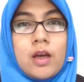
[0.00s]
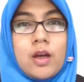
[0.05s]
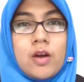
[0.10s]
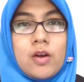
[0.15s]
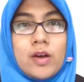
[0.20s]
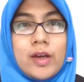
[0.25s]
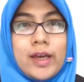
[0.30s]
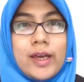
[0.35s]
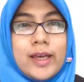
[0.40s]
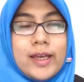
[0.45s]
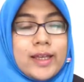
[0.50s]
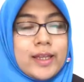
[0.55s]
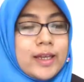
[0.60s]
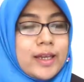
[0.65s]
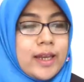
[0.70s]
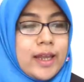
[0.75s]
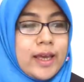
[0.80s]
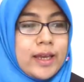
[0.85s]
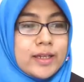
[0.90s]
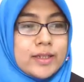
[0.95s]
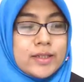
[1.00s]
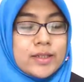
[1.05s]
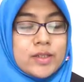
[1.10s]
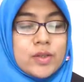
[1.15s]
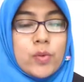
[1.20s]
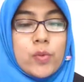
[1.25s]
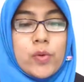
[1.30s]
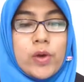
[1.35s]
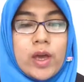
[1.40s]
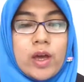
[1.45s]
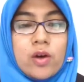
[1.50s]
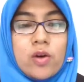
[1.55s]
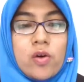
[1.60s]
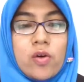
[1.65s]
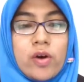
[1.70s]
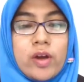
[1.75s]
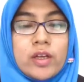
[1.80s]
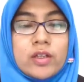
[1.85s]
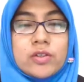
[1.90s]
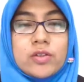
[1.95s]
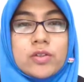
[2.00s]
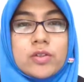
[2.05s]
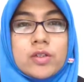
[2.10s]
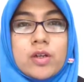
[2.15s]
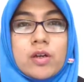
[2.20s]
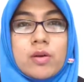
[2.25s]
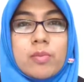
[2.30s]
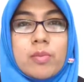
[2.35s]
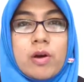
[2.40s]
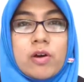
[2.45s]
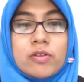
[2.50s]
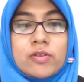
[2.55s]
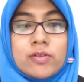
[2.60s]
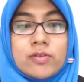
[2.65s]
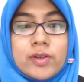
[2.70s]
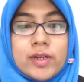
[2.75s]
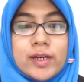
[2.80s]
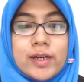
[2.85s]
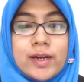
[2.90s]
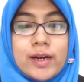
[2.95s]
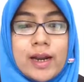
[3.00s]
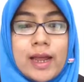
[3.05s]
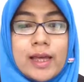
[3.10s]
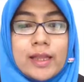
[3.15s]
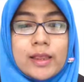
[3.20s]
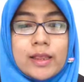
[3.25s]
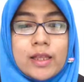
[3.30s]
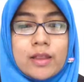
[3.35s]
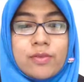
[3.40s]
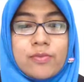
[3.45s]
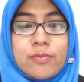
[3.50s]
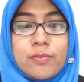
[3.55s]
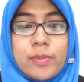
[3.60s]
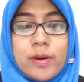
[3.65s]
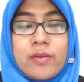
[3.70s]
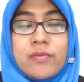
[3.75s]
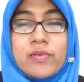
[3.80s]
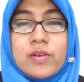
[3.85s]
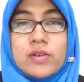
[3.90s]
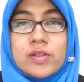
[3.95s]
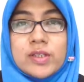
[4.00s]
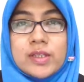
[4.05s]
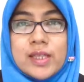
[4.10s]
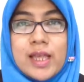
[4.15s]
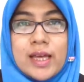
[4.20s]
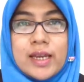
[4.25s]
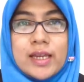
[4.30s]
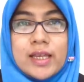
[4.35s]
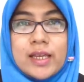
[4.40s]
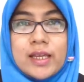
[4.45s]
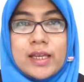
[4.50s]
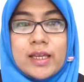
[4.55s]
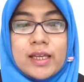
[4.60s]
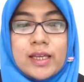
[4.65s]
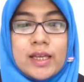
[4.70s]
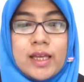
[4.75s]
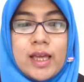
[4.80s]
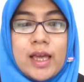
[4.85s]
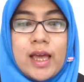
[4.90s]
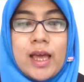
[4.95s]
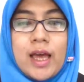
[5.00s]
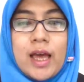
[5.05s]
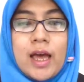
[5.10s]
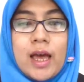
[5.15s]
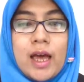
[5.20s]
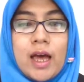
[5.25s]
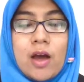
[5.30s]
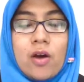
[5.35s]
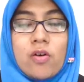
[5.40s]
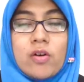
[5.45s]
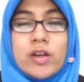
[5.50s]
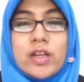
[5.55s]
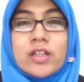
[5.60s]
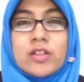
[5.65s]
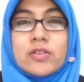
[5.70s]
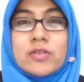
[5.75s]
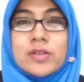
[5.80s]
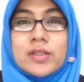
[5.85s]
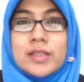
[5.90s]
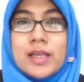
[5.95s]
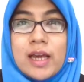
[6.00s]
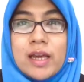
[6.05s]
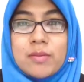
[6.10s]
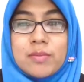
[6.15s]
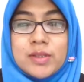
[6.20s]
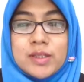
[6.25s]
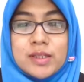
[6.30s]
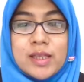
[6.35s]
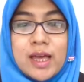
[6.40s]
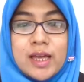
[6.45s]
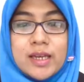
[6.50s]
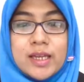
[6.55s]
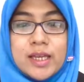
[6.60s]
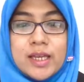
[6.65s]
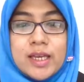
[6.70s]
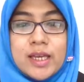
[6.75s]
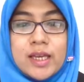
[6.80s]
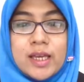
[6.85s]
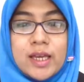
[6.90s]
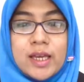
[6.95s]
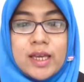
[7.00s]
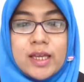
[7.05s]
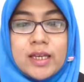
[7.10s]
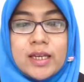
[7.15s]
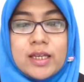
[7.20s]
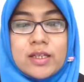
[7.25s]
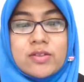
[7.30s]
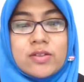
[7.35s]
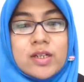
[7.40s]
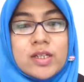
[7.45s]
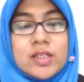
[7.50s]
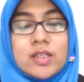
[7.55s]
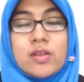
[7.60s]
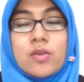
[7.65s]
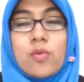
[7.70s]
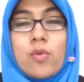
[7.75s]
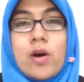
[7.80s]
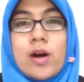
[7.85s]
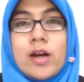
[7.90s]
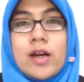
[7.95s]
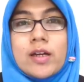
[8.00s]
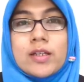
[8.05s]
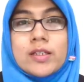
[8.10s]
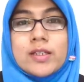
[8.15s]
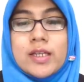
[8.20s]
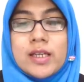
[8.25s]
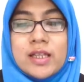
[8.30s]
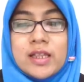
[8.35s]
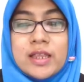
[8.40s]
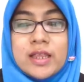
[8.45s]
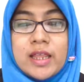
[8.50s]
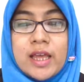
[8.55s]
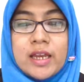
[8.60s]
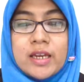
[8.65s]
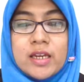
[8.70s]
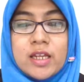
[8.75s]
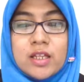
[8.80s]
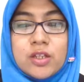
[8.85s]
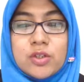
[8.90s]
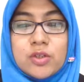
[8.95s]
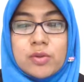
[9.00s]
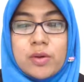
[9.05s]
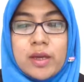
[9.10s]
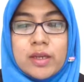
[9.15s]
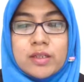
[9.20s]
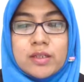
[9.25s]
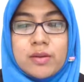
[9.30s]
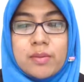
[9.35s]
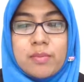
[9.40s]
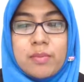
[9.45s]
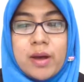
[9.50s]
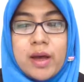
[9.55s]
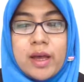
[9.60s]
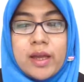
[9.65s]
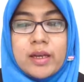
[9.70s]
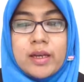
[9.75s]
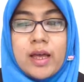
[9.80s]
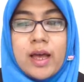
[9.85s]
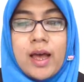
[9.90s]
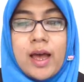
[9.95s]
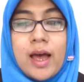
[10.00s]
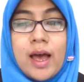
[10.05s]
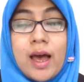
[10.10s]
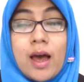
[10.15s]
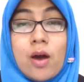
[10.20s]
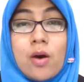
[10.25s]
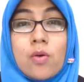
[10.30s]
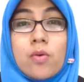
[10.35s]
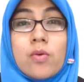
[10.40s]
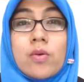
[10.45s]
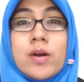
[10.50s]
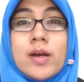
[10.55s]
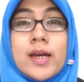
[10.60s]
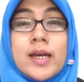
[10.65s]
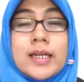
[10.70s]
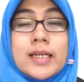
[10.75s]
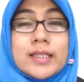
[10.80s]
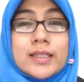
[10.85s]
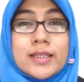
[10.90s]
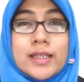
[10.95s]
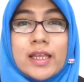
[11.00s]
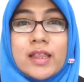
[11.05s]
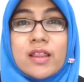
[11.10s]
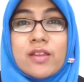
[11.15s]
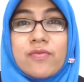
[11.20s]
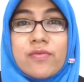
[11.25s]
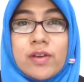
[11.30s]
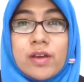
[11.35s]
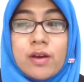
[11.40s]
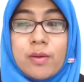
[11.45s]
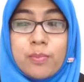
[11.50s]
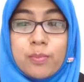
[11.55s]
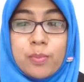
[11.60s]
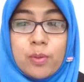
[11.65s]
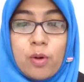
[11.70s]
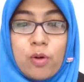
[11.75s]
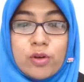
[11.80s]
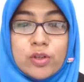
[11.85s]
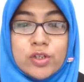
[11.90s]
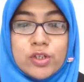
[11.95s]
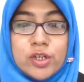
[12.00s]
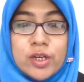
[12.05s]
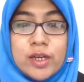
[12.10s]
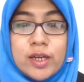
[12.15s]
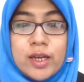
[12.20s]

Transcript: Okay, next we are going to talk about the related previous study. According to Zaim's study, this research was intended to examine how the scientific approach